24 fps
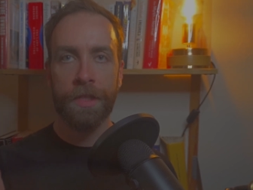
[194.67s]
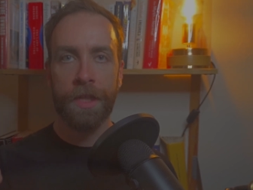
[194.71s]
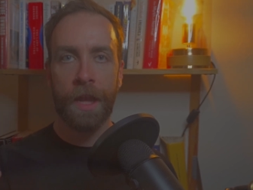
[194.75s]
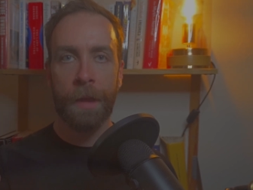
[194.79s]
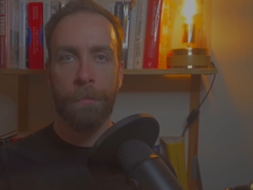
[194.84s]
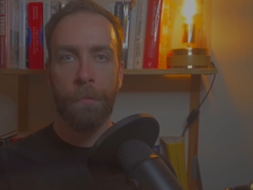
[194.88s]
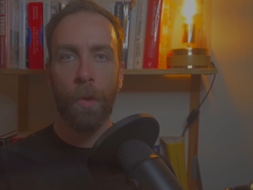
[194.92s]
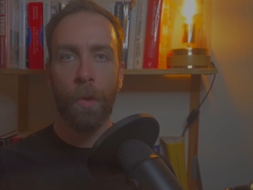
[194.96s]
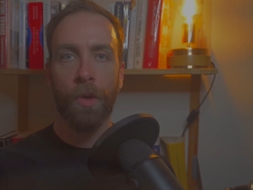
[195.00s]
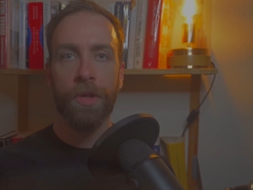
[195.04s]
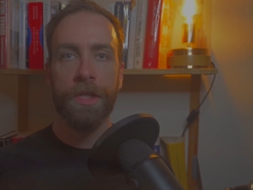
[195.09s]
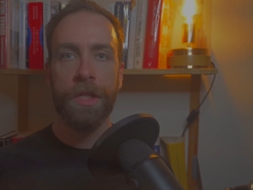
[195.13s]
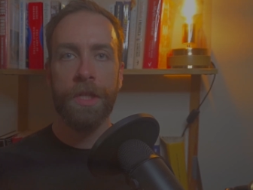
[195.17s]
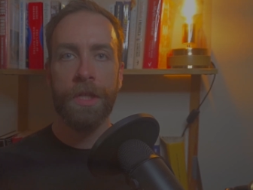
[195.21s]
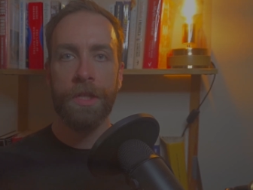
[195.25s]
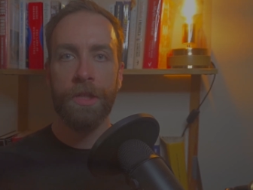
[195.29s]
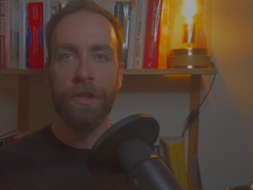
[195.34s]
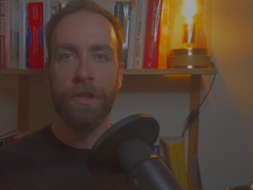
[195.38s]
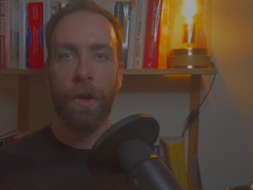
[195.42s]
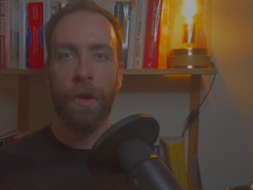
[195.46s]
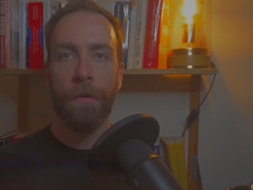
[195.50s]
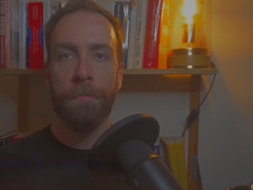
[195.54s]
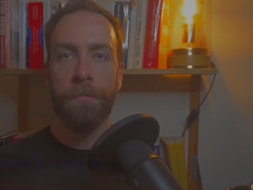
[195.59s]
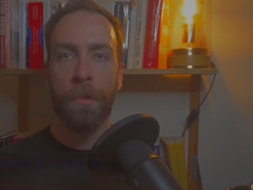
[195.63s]
emotions,
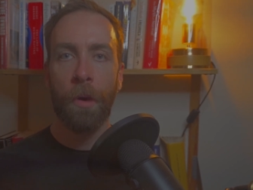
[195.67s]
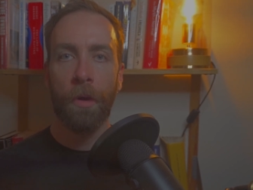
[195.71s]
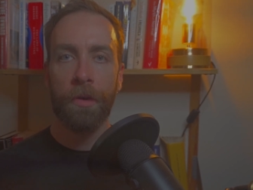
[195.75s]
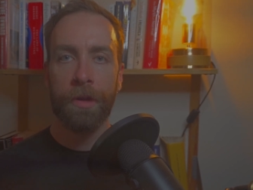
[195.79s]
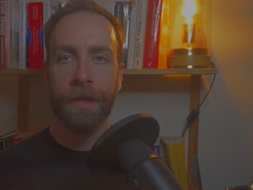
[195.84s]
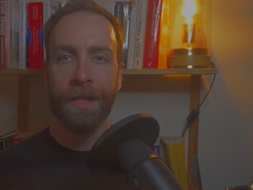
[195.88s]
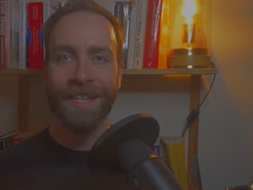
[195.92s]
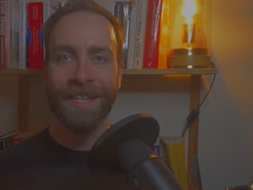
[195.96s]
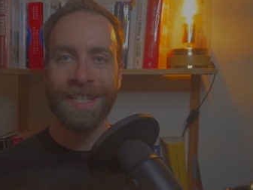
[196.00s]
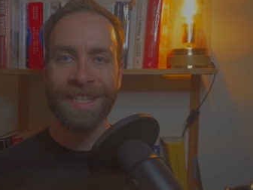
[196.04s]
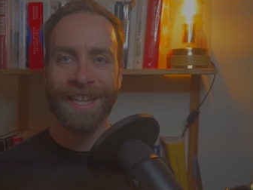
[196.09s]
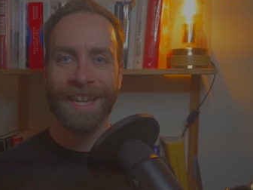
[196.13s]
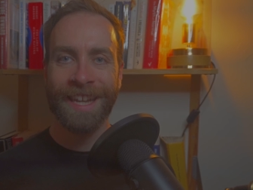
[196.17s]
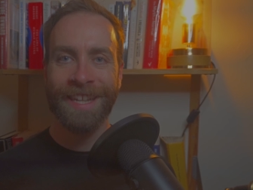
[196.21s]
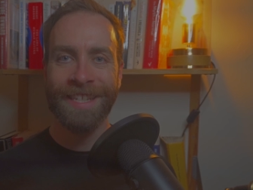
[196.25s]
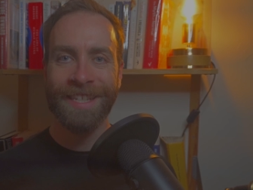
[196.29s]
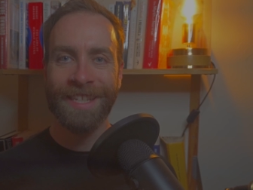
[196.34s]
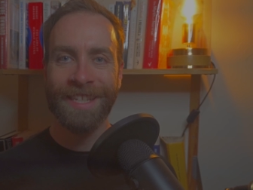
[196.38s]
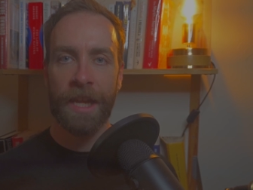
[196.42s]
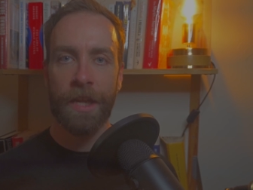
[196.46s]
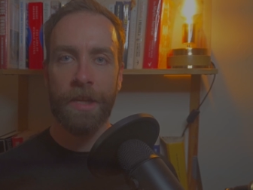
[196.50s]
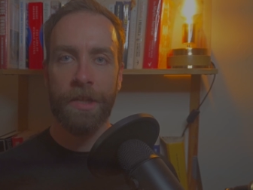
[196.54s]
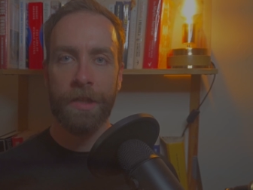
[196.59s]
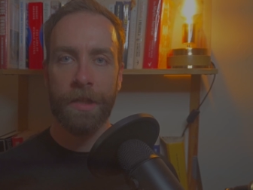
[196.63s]
or bodily
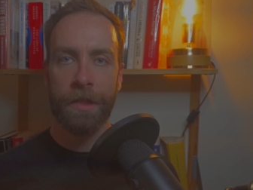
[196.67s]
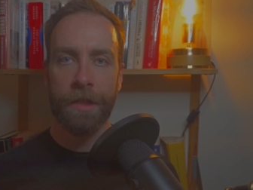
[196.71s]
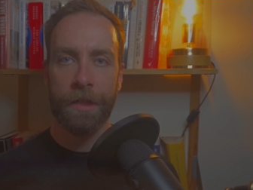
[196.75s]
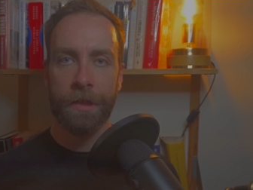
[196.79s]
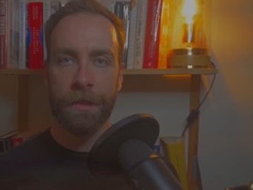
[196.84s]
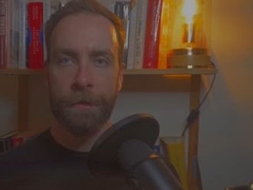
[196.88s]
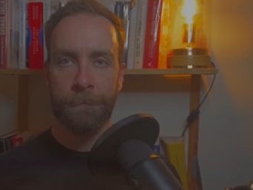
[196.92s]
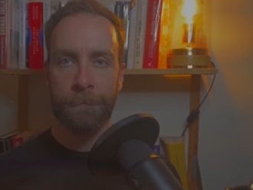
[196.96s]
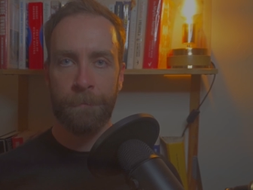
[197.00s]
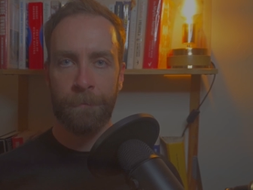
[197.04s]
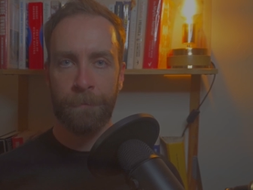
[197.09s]
sensations.